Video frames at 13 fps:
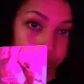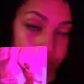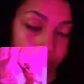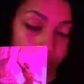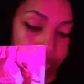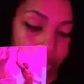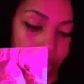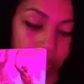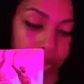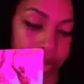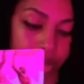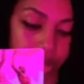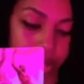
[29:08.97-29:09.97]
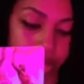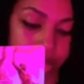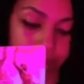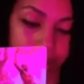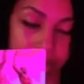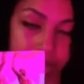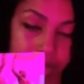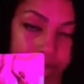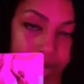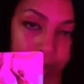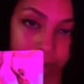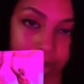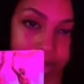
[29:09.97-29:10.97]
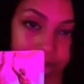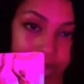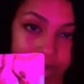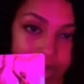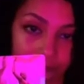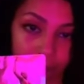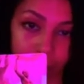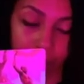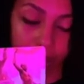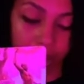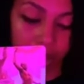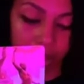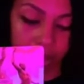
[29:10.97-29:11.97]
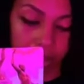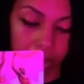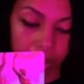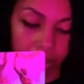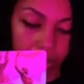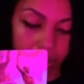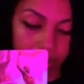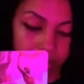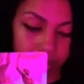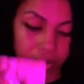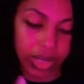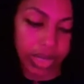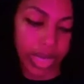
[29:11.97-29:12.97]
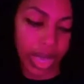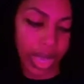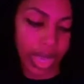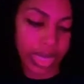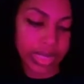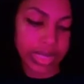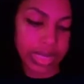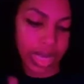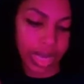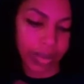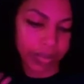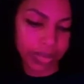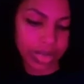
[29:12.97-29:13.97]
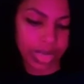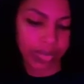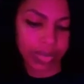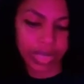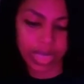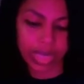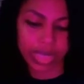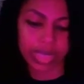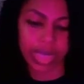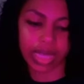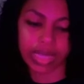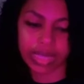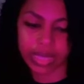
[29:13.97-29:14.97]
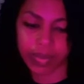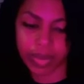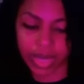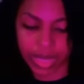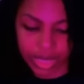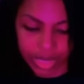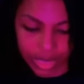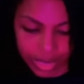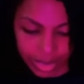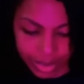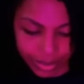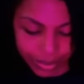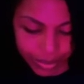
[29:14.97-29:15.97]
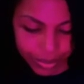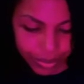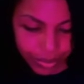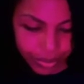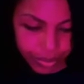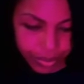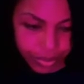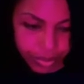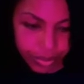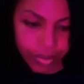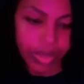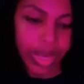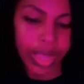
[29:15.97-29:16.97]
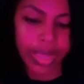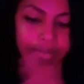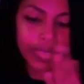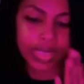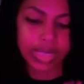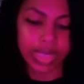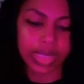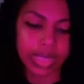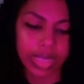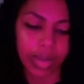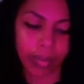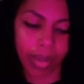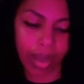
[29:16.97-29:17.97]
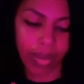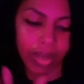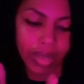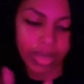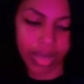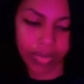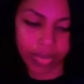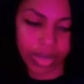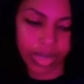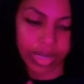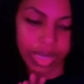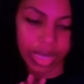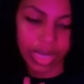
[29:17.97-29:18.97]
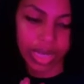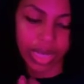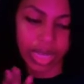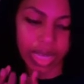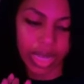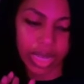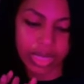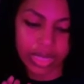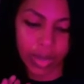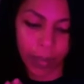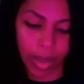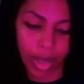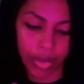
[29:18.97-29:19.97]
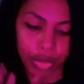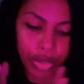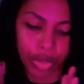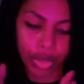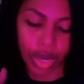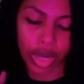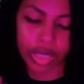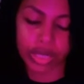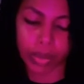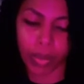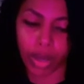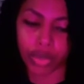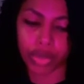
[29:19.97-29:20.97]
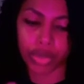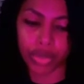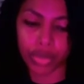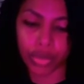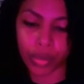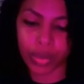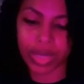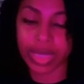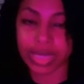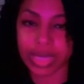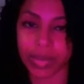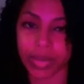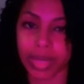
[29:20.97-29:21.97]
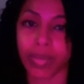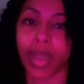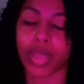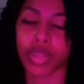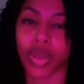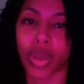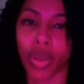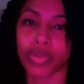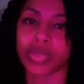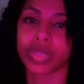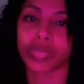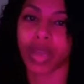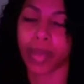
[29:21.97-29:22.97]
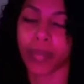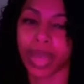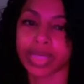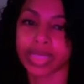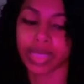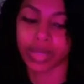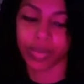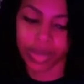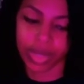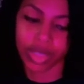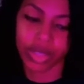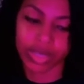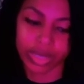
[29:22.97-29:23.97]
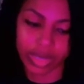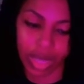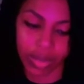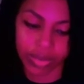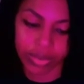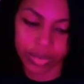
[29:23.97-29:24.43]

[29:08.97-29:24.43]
They're vulnerable, to transparent, they make things happen. Yeah, I'm definitely getting this like intimidation here. If this isn't about a lover, then it's about you being intimidated by your own divine masculine within yourself.